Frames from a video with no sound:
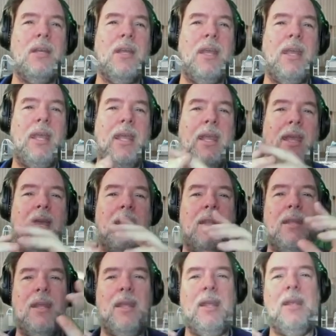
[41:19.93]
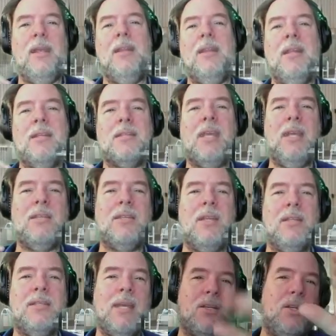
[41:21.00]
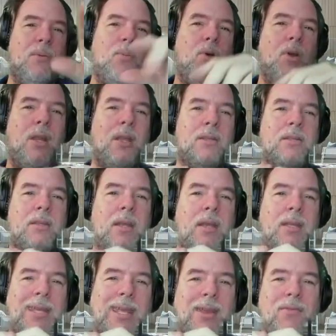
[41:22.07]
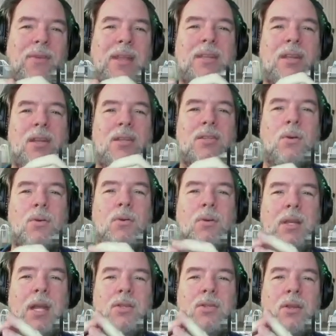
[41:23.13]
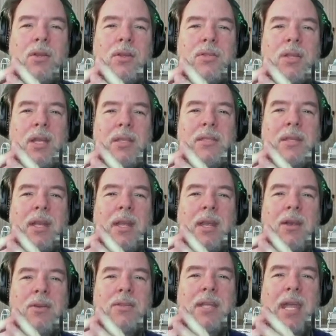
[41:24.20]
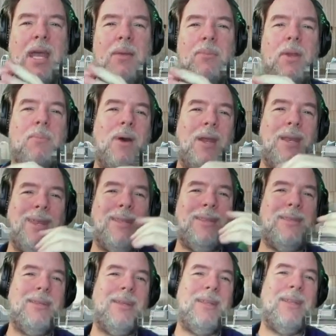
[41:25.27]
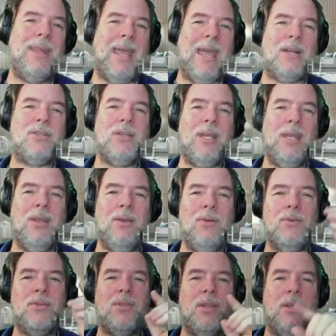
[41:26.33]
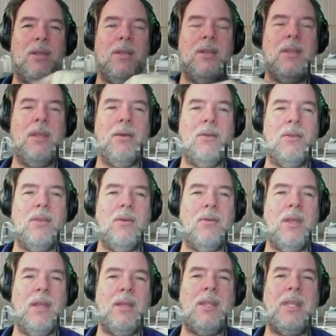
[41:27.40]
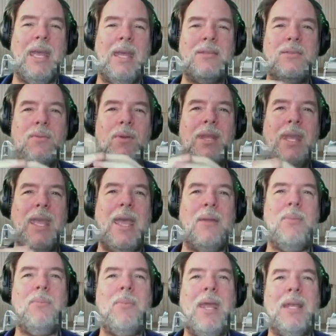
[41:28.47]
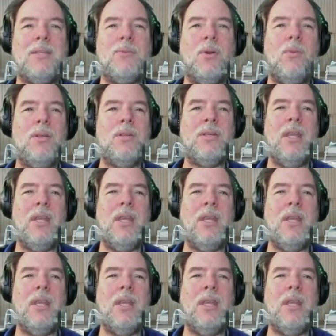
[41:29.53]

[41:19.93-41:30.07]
And in this case, it's actually it invented its own credentials. It said, here's the admin, but it didn't actually use it guessed what the admin password was.